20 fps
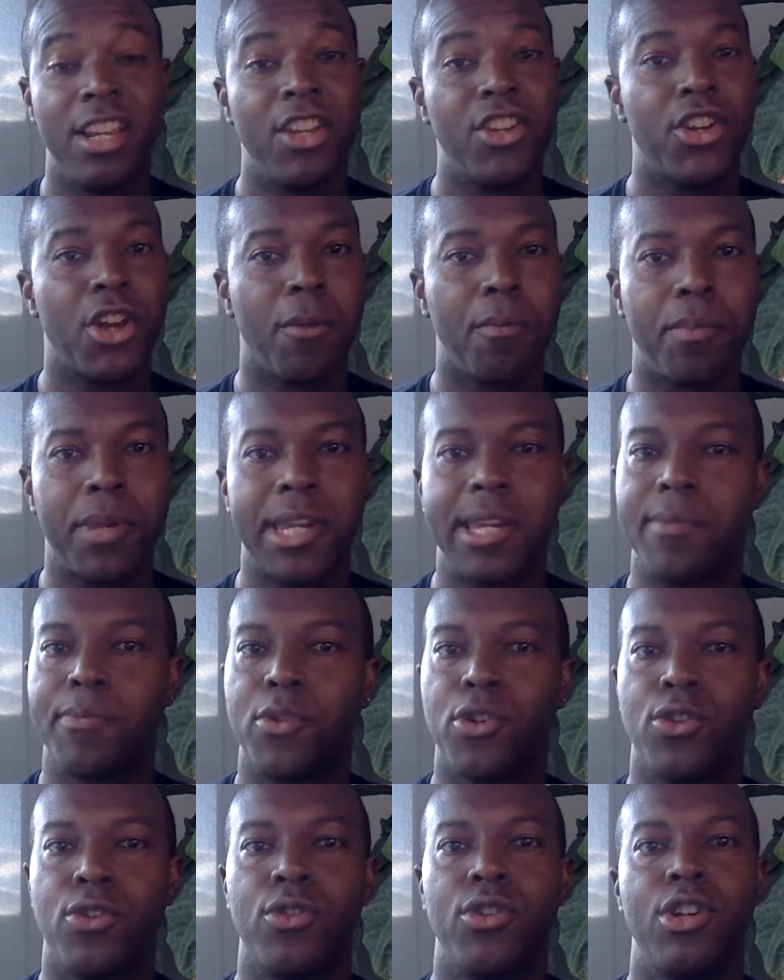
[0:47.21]
Some
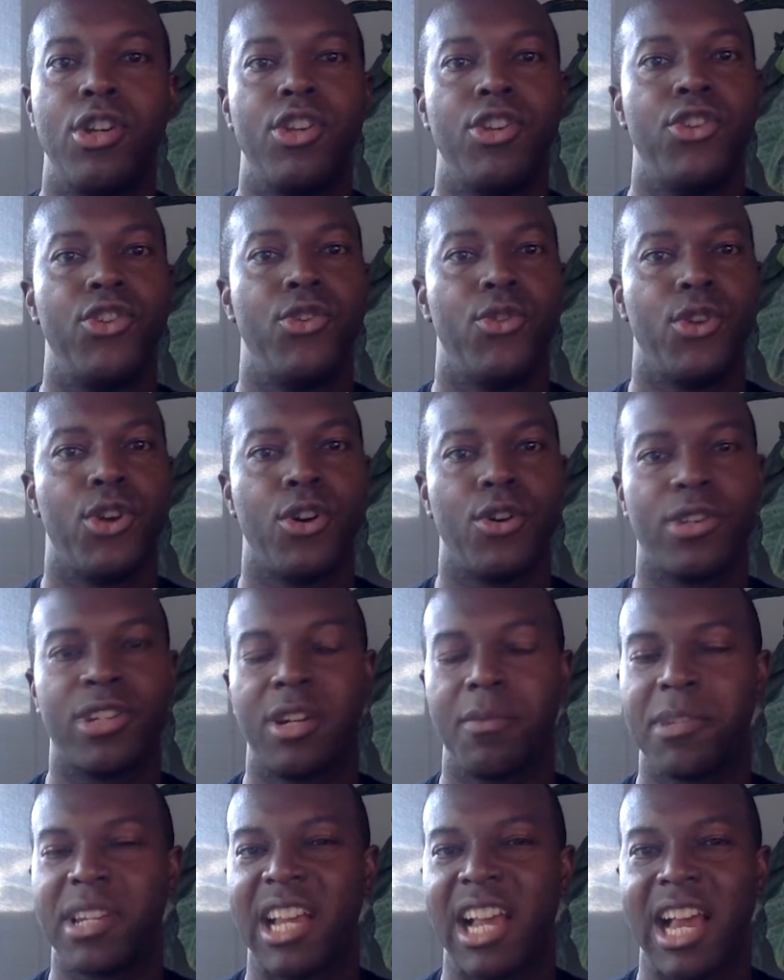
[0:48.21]
people, you know,
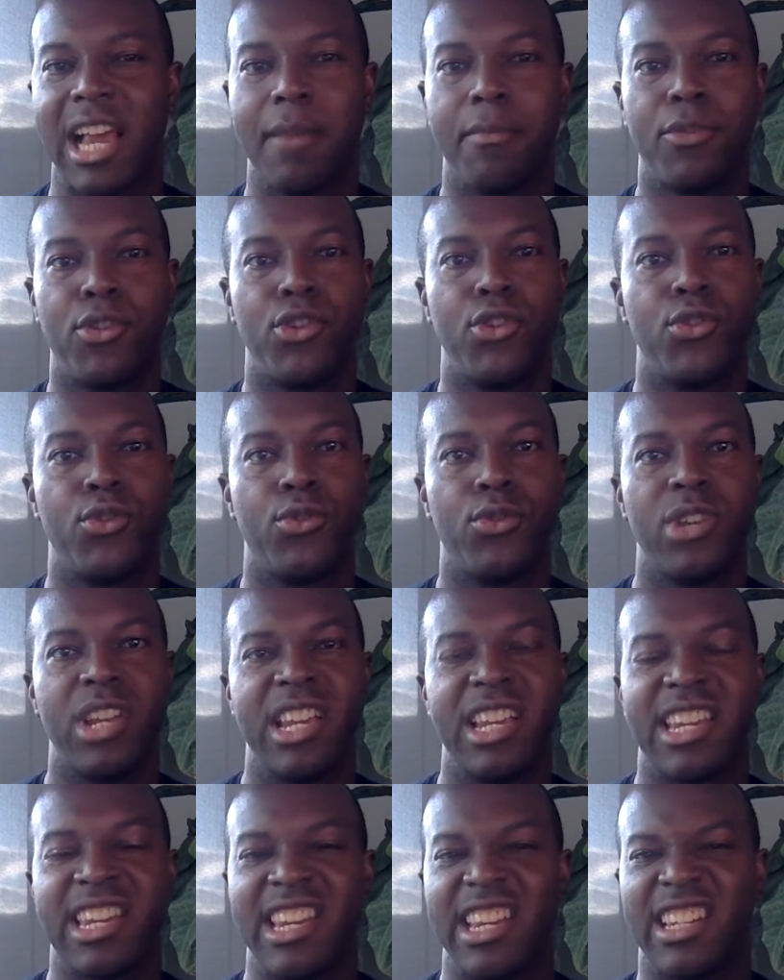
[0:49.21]
sometimes you
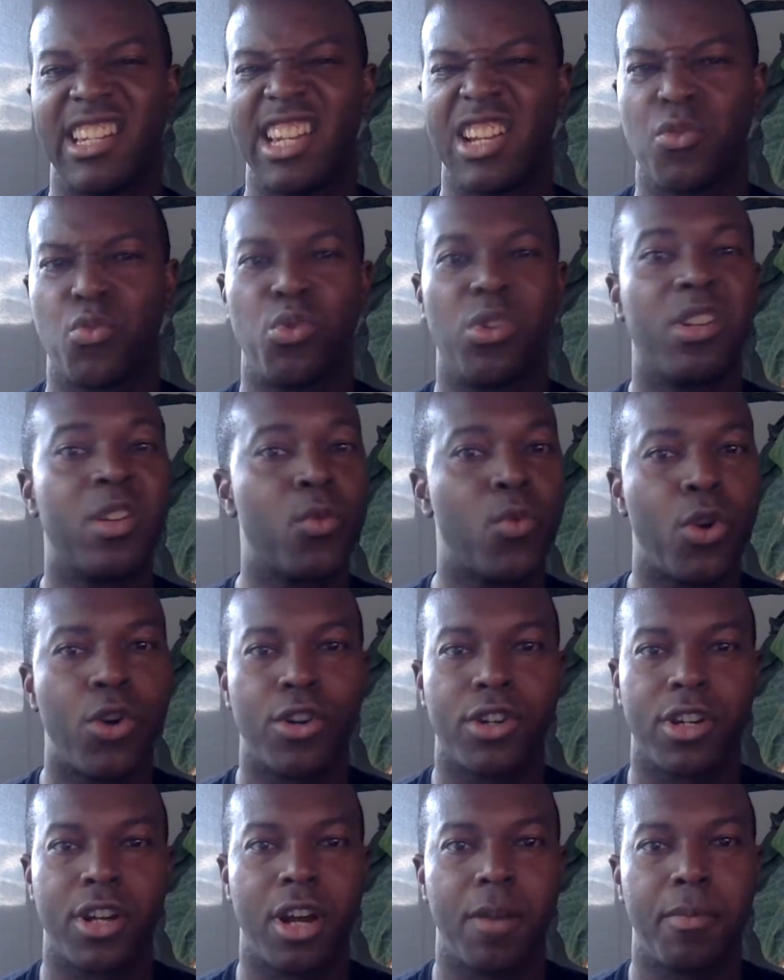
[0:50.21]
get like really
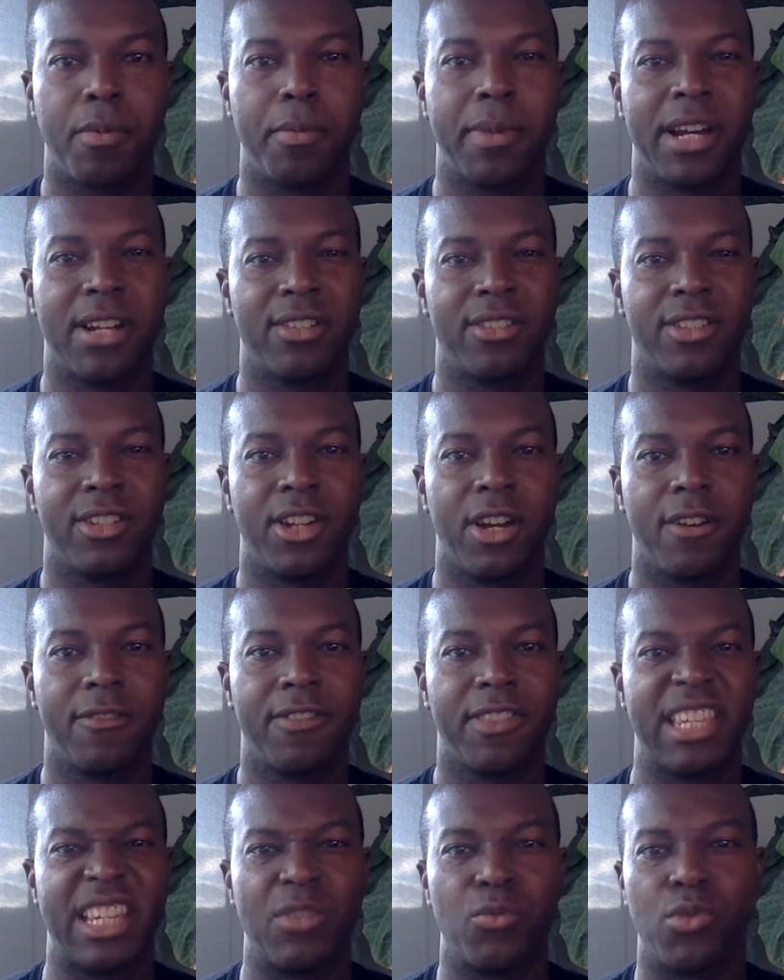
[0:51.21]
worked up about
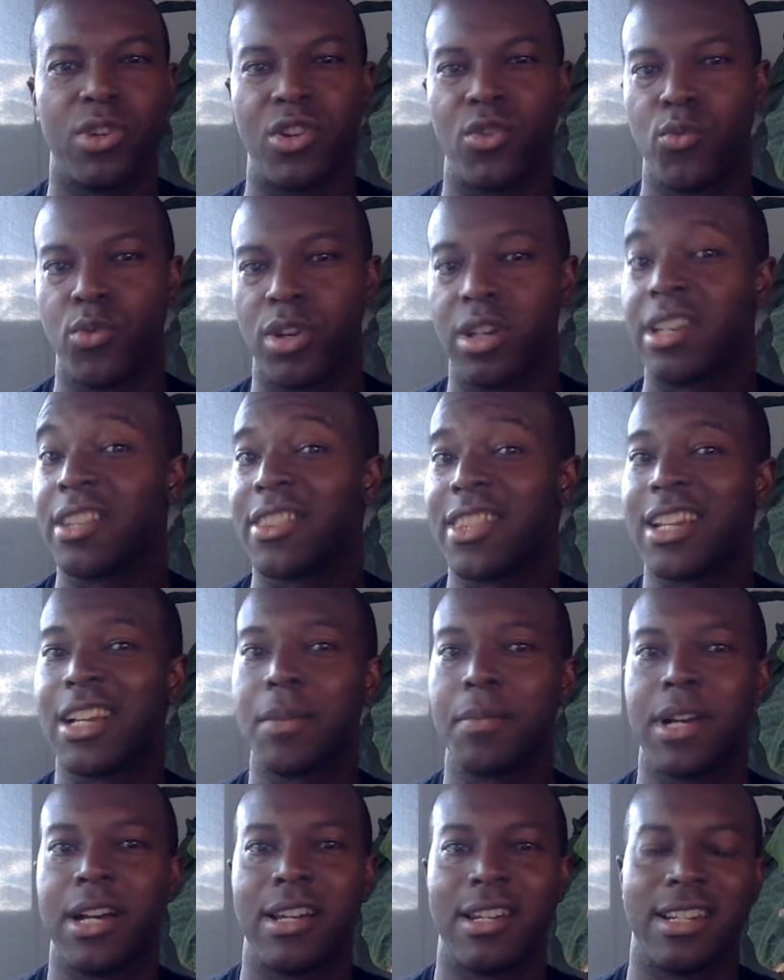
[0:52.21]
stuff that when you really
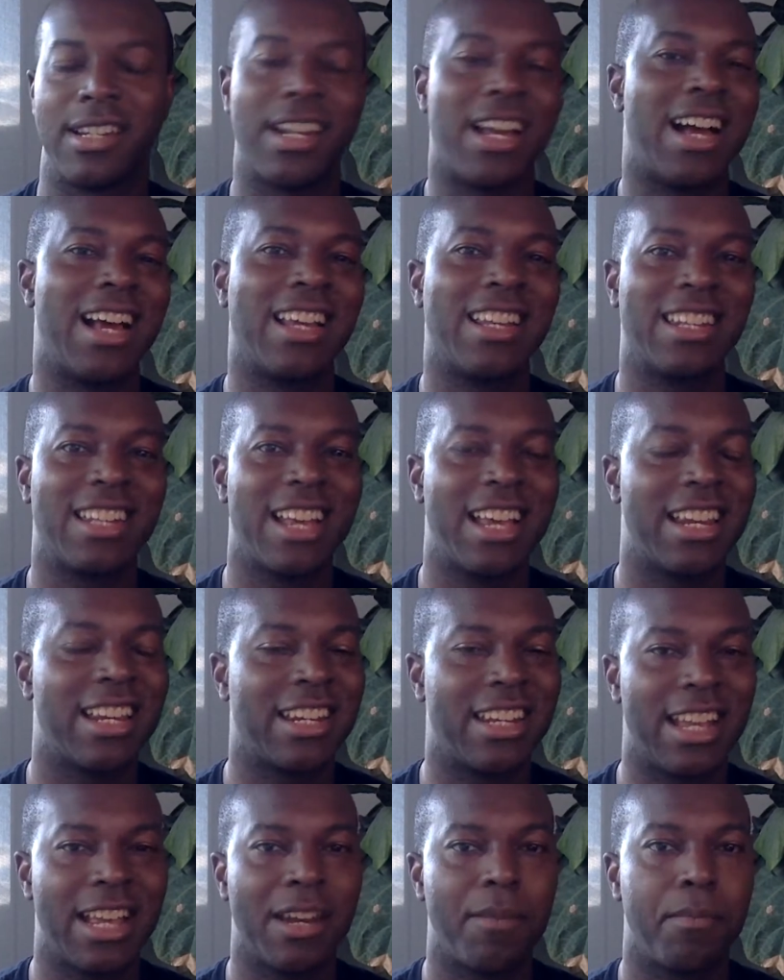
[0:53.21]
think about it in hindsight,
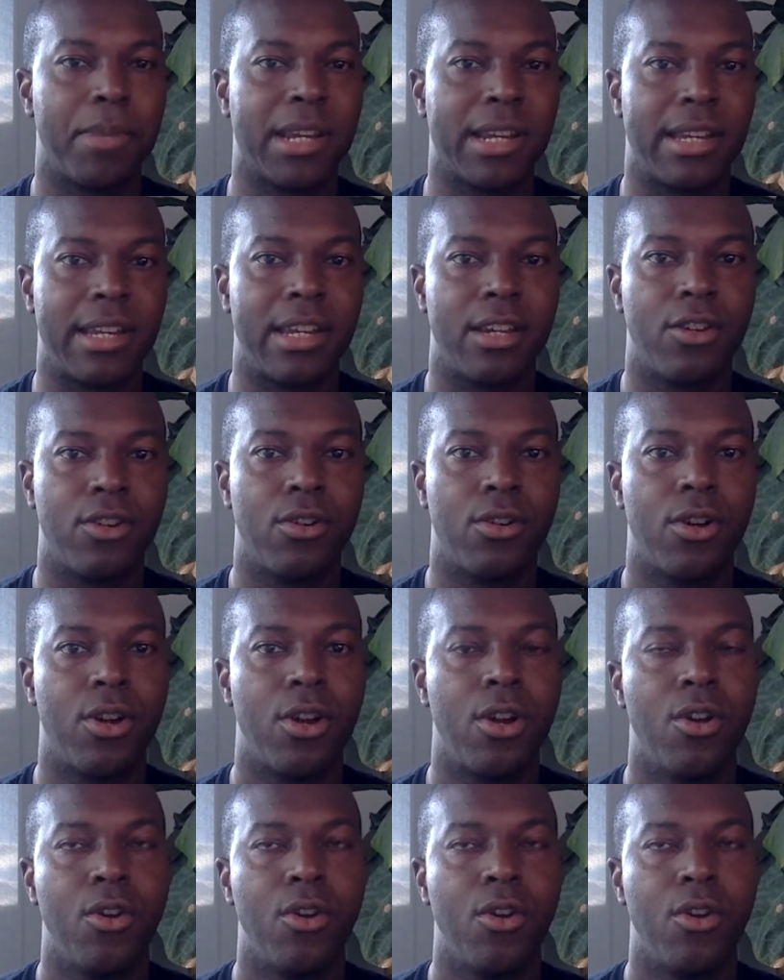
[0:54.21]
it's not a big deal.